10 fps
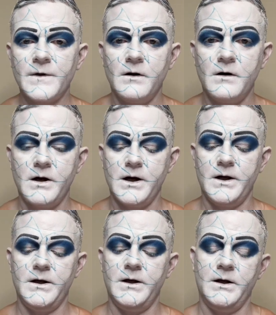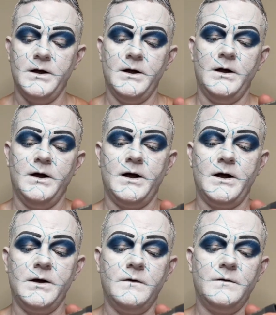on
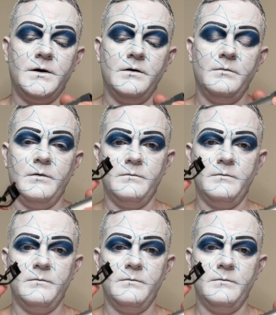YouTube,